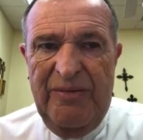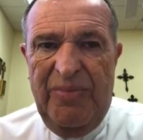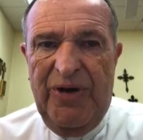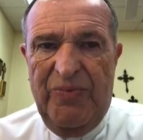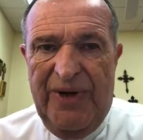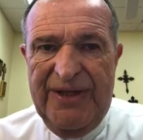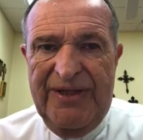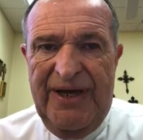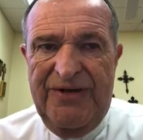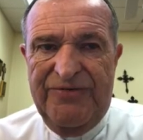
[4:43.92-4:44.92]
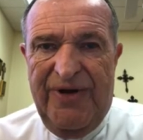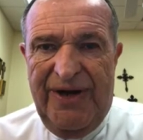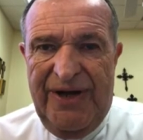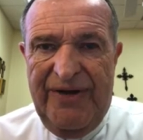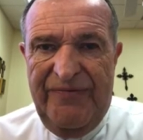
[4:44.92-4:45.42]
by what they
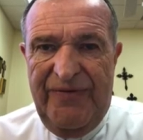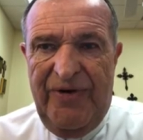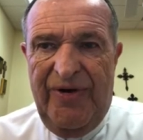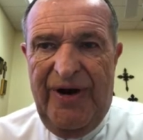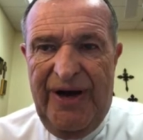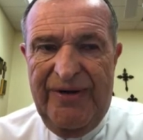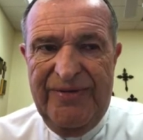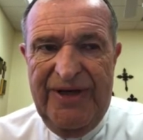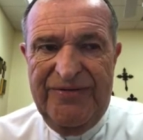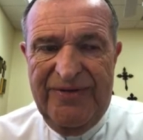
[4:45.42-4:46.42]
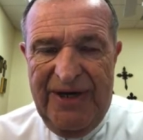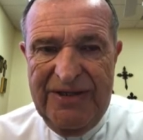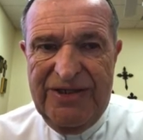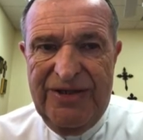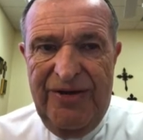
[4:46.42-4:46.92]
drive or how they
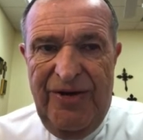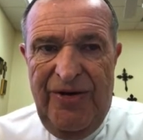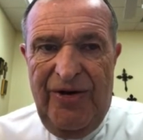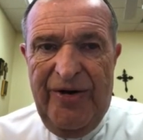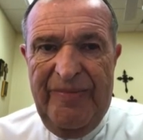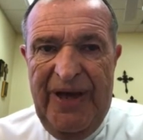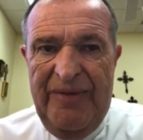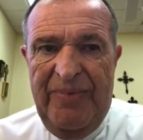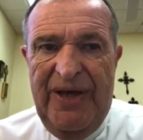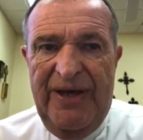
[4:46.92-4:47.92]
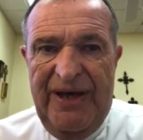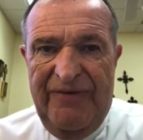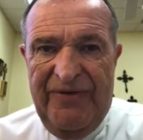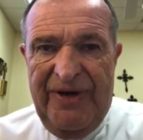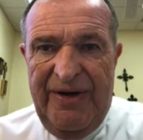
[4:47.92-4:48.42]
dress, or maybe
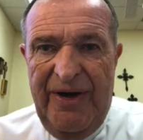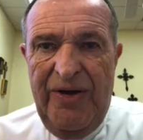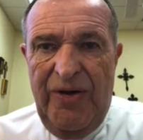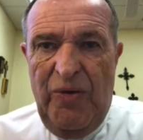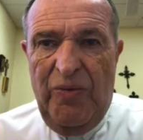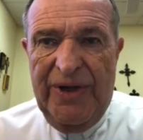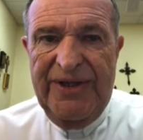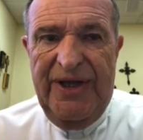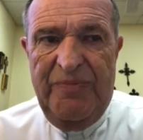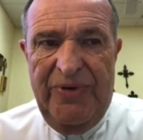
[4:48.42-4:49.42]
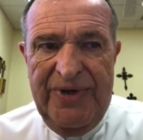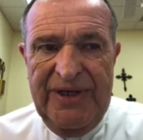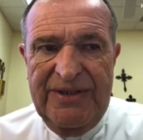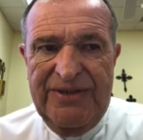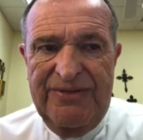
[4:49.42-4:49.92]
even what they put
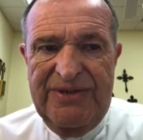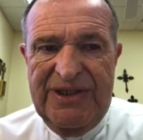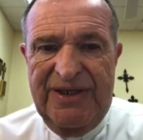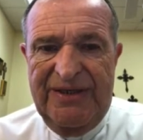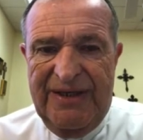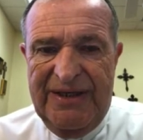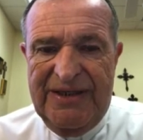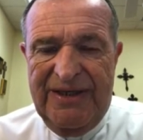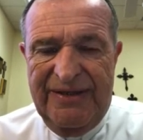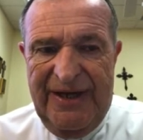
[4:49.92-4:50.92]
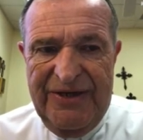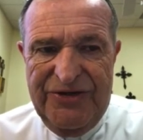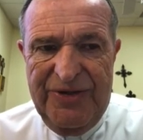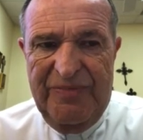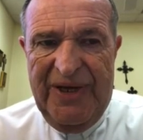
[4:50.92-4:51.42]
into Sunday's
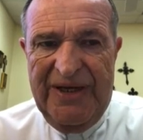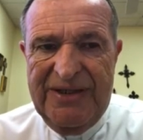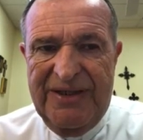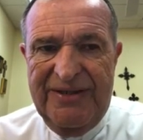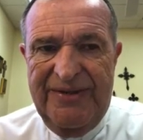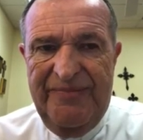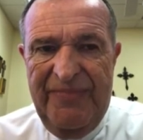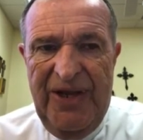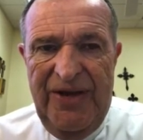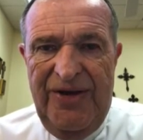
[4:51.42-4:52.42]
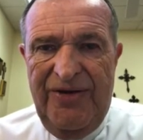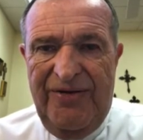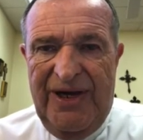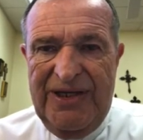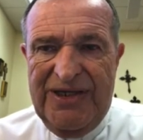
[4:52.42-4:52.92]
collection basket.
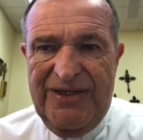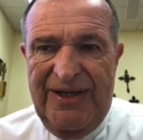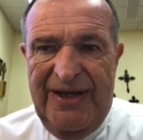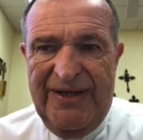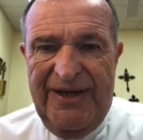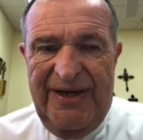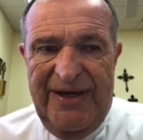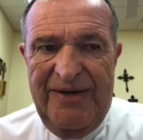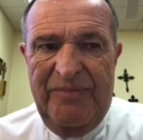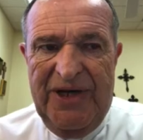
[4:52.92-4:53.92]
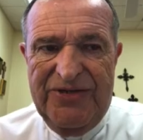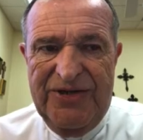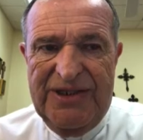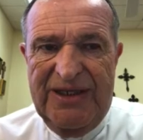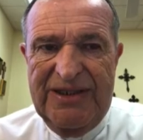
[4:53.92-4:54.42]
Christ, on the other hand,
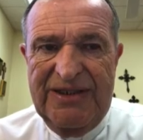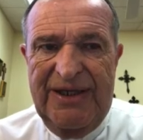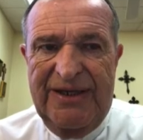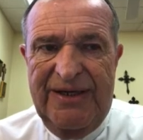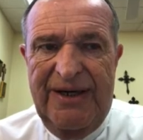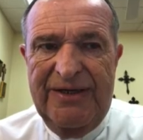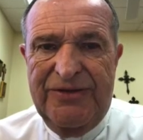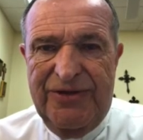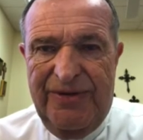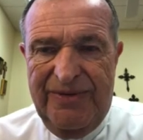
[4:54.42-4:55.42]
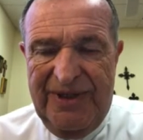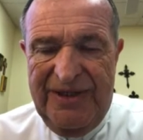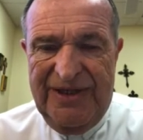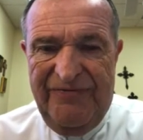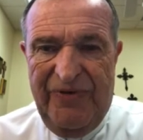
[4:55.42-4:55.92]
measures us in a
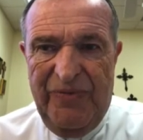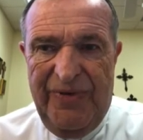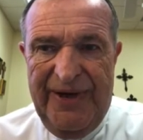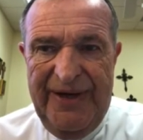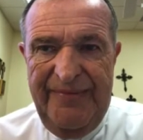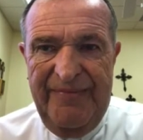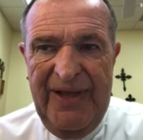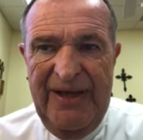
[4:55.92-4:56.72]
totally different way.